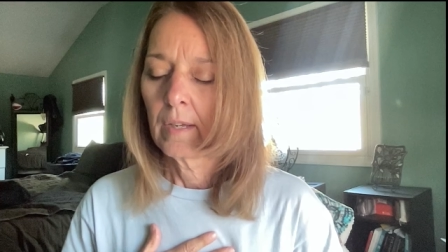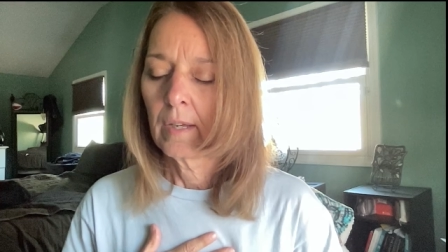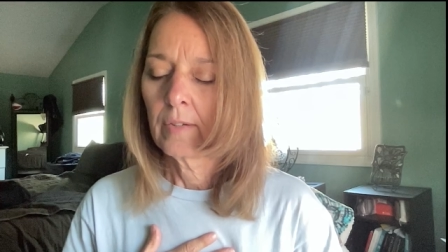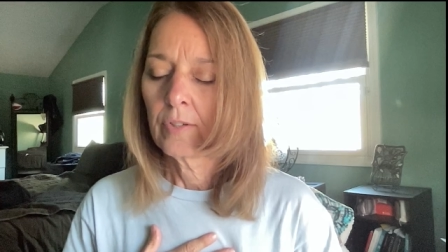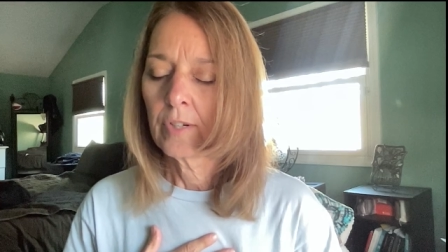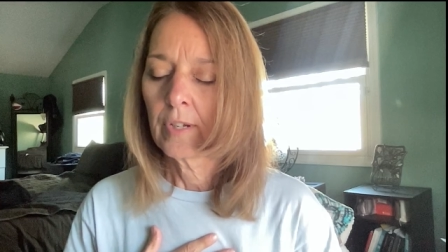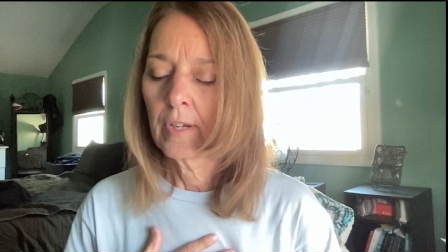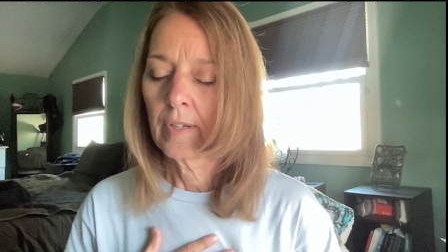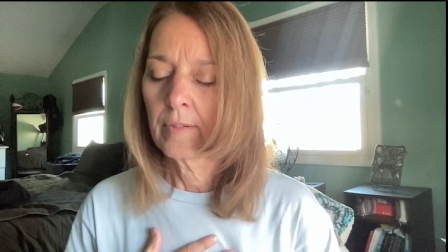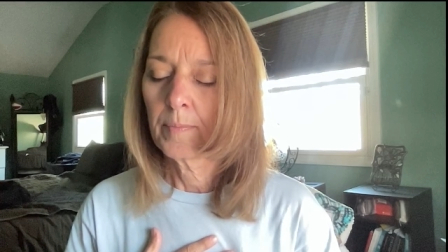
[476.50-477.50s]
And
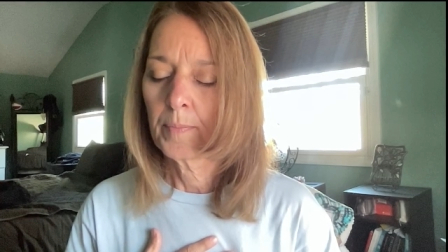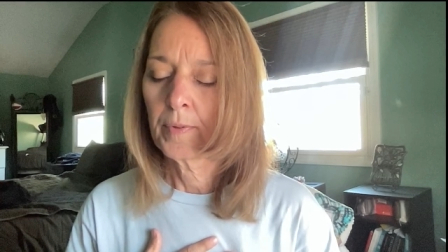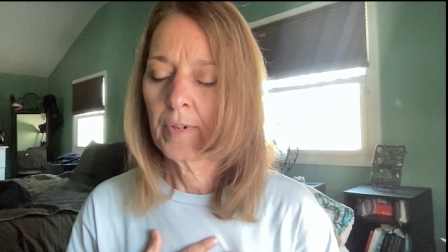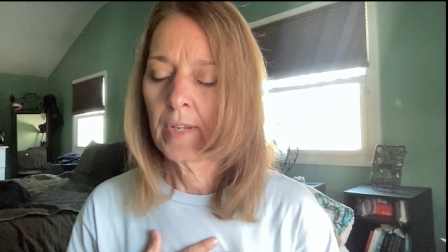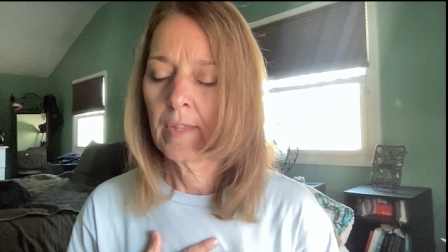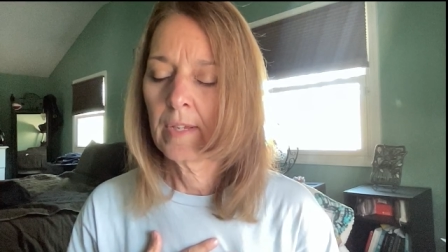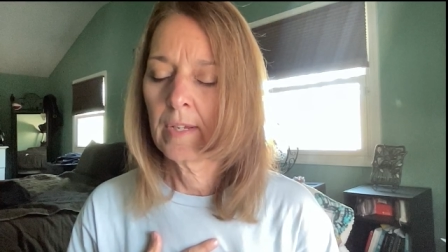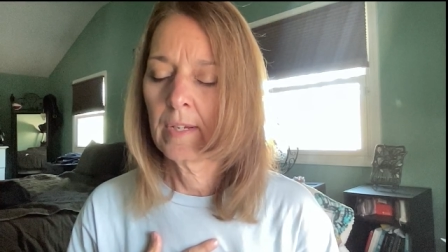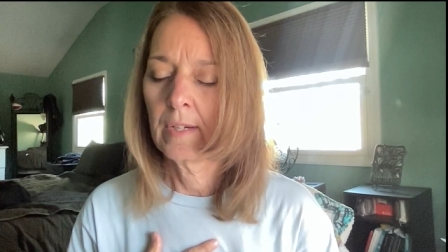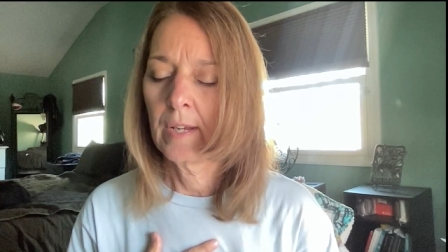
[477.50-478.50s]
just breathe
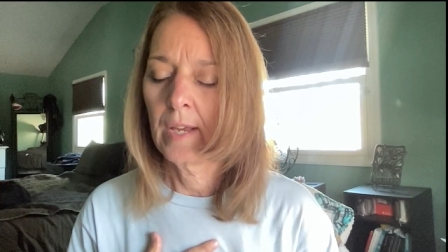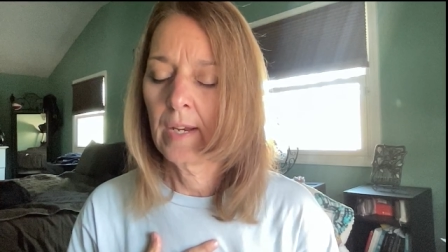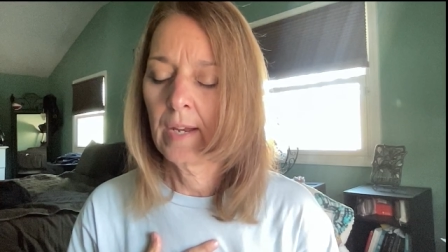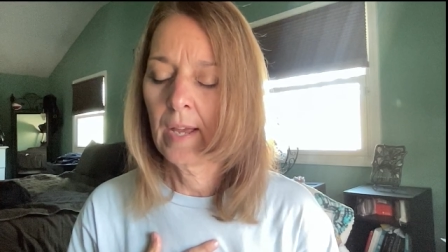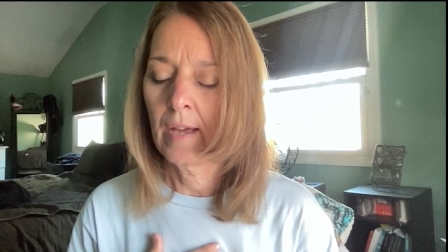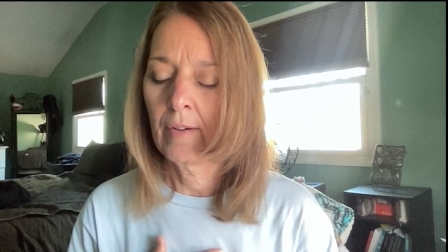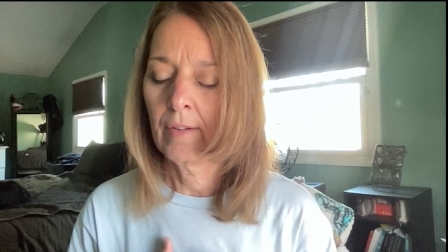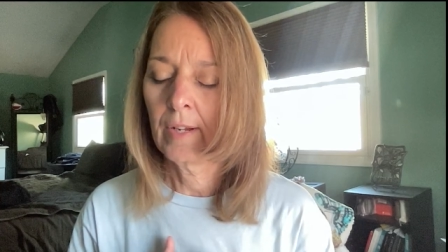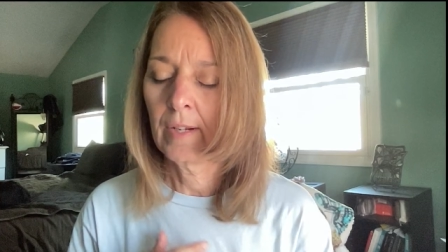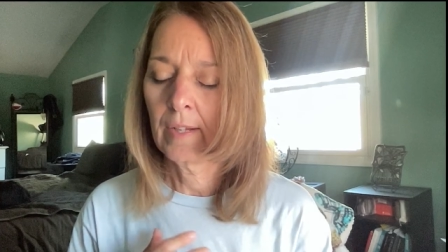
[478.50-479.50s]
in and out
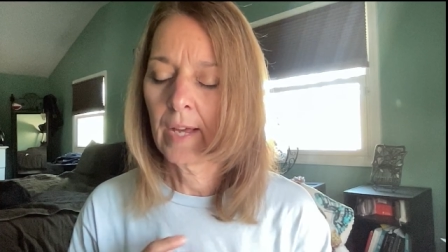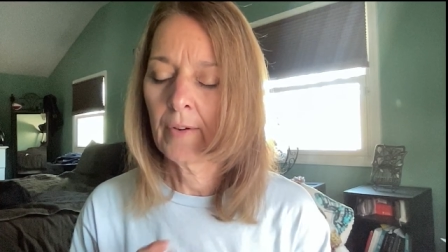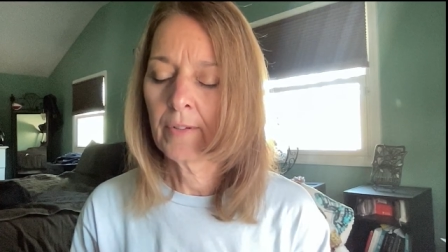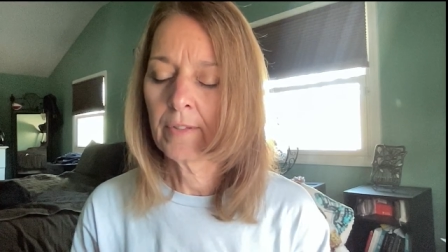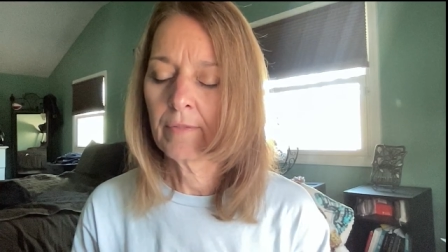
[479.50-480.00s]
and allow it to